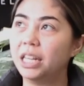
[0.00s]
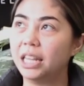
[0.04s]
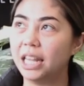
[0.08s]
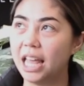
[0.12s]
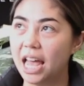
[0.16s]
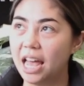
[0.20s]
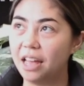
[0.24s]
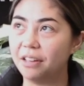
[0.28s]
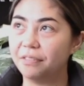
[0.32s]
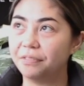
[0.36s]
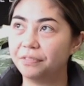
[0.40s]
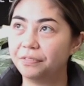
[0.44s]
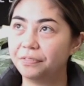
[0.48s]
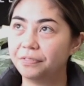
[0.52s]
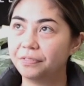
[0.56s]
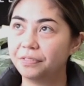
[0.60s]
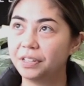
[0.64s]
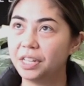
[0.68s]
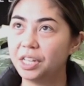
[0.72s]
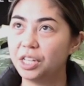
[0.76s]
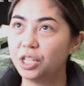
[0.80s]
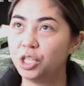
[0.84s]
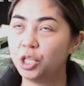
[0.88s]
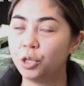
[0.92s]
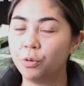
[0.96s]
love
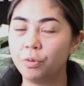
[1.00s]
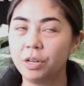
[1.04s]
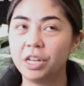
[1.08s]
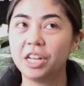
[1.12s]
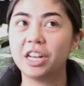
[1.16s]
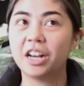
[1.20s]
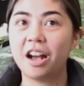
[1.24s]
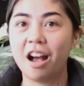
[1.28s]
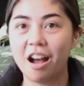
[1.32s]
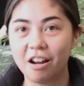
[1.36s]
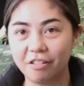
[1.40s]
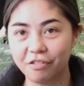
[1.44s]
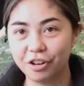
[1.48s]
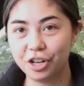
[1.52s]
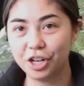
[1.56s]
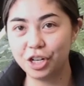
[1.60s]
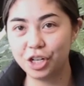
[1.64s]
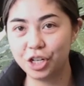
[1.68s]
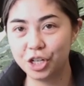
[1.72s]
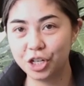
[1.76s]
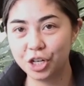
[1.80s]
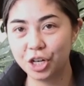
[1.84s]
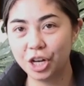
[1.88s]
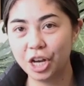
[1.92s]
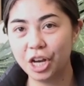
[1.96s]
to
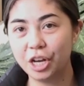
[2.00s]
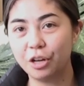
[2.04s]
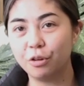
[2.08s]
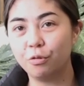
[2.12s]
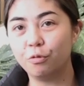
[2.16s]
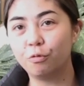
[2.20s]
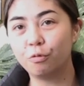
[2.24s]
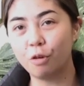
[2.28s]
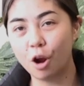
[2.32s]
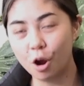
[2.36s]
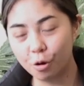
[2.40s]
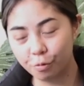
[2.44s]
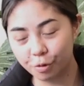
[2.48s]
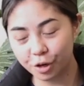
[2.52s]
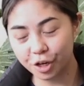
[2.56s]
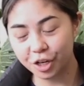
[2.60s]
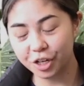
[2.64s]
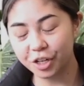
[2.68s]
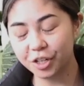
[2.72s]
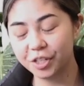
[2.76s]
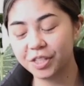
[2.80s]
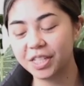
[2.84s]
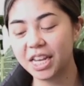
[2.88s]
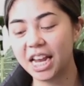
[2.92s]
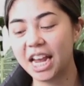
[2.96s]
encourage
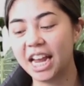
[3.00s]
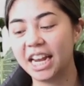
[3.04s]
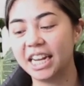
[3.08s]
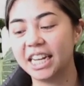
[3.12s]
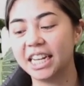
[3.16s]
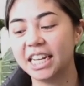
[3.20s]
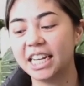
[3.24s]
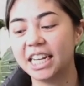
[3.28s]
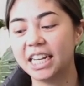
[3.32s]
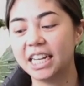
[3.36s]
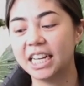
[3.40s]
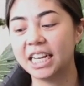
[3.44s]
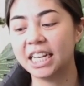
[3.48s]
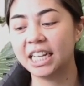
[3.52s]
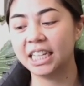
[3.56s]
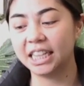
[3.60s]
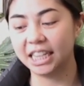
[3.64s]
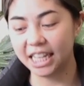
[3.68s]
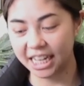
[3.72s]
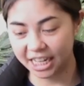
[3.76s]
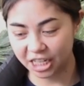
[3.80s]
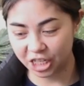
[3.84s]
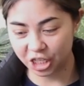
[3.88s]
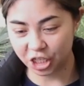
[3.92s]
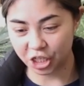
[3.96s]
growers and
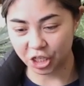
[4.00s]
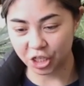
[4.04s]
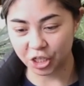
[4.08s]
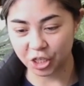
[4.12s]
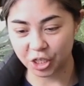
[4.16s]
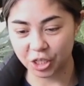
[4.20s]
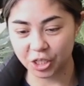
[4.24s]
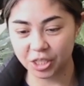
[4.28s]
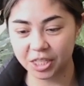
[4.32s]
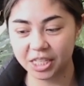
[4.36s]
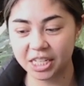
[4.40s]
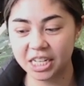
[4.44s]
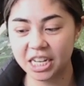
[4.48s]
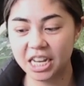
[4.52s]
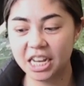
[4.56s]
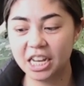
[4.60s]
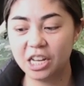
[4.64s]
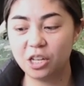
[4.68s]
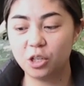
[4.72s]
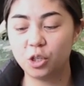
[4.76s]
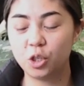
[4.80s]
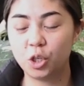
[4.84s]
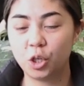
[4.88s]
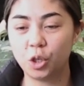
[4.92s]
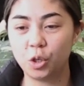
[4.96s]
collectors
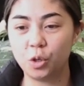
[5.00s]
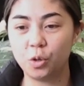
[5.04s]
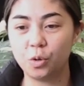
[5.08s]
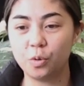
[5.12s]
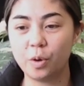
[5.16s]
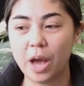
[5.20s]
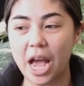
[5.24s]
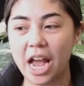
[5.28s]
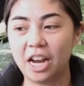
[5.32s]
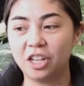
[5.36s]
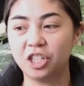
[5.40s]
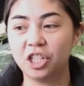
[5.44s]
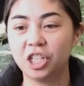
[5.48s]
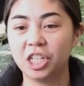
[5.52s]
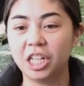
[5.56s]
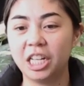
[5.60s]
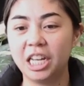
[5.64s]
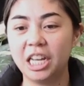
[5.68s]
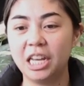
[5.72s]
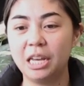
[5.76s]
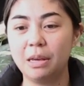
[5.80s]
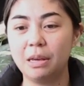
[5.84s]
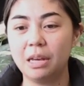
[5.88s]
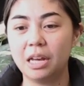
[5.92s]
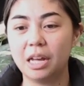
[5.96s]
to
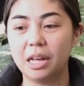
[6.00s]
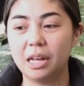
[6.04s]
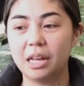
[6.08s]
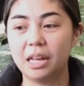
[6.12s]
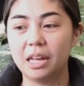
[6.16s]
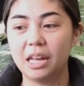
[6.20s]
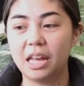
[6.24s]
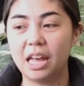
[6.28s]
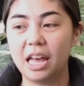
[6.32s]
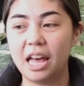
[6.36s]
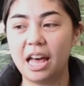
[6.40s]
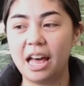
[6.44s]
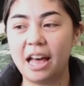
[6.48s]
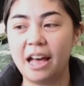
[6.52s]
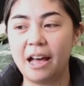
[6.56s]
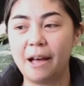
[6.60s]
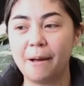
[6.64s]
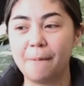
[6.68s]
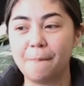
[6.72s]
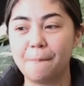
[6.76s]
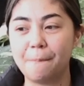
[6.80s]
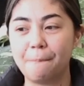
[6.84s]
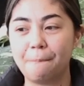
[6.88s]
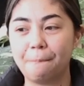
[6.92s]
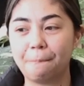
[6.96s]
actually
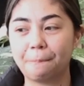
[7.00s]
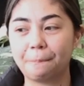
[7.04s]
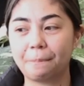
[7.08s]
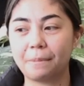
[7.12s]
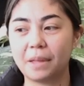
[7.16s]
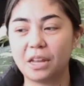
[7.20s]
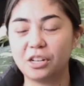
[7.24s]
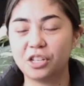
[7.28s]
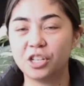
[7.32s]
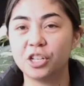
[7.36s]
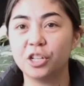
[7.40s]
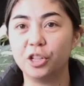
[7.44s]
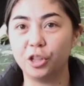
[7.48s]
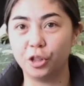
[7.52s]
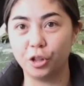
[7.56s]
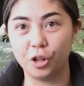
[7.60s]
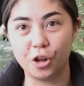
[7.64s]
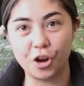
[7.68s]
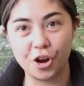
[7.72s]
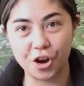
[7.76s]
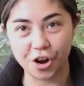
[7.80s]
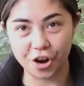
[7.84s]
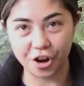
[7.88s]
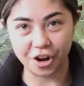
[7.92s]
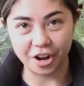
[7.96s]
to
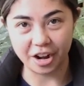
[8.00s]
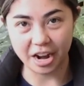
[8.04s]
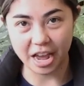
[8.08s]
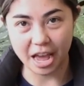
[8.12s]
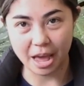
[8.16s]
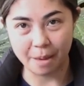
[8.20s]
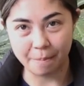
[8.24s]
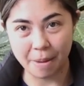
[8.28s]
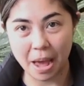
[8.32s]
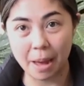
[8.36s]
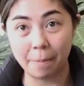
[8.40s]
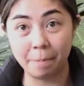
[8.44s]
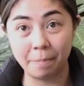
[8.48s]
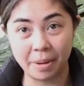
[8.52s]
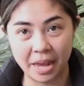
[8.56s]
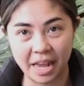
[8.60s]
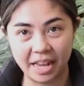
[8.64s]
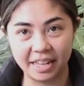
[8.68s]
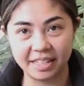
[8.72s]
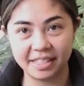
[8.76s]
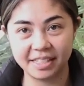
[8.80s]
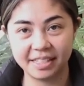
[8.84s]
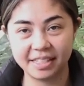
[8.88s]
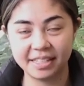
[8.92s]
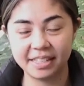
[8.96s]
learn about
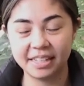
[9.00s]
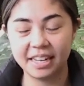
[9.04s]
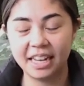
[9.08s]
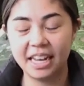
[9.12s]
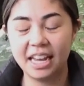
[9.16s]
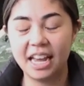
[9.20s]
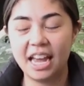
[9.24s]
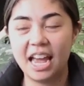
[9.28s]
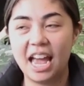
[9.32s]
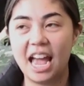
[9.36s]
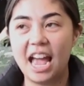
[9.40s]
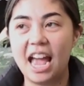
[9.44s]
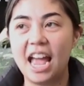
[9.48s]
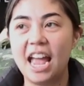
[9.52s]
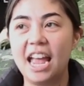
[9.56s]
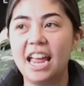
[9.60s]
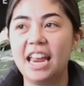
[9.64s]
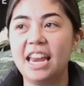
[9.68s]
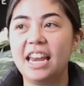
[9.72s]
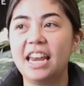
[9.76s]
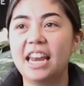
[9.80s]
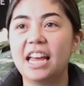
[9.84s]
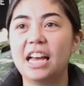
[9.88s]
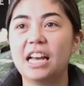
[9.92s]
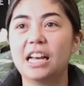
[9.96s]
pests.
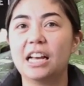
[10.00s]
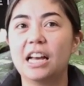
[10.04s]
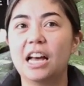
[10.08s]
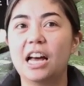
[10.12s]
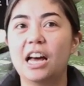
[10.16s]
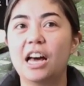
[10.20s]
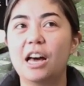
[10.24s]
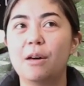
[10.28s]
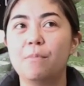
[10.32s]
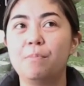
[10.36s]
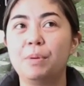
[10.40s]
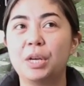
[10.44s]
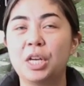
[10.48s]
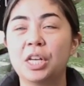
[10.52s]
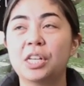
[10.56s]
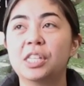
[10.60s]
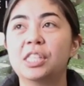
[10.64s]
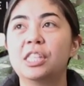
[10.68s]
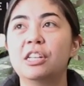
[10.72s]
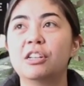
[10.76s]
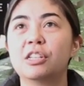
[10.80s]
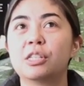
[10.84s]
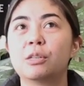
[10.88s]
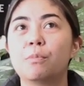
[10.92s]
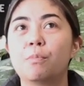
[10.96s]
And because
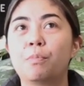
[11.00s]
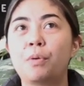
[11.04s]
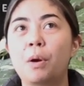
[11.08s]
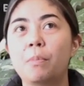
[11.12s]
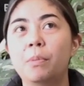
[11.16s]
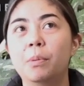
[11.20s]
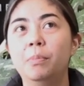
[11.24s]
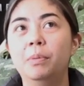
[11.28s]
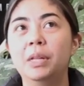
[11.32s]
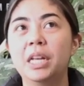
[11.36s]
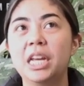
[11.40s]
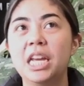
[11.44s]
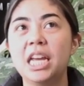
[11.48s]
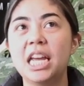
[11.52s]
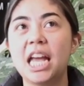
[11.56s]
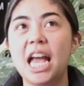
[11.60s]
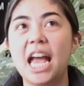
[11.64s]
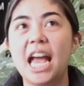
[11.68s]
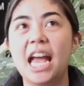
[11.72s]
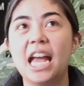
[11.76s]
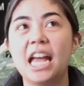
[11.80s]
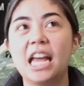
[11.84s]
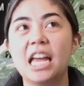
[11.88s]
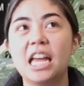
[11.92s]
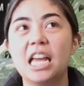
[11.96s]
there's probably
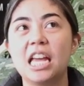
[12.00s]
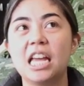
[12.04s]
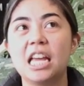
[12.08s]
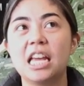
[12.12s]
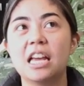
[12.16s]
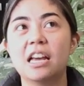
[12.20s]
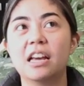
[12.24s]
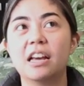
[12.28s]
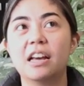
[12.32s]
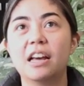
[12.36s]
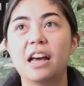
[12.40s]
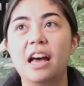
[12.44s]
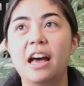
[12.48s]
a,